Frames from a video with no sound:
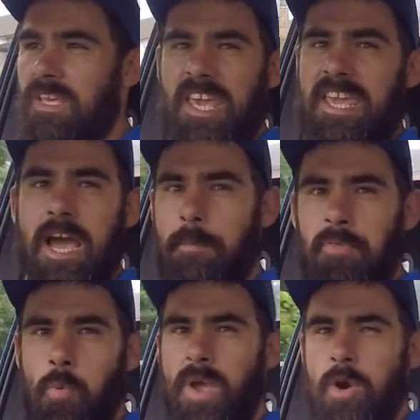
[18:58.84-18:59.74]
key up the
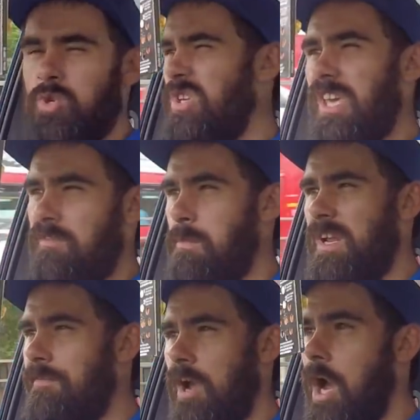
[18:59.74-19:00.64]
wheels and give them
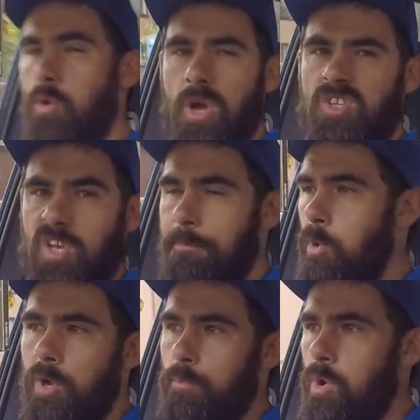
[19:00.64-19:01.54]
another coat at some
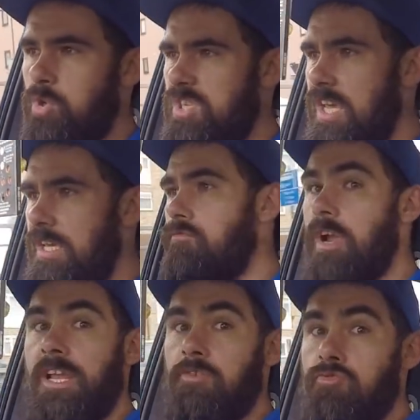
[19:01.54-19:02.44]
point, we'll see.
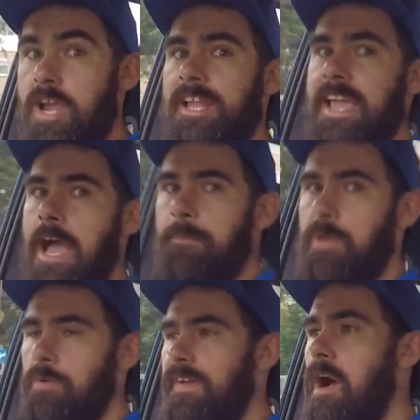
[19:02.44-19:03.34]
Really, really happy
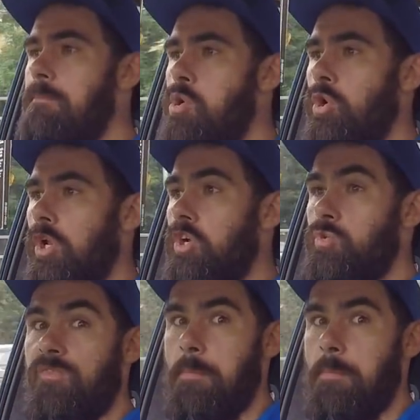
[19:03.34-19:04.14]
with how Maude looks with a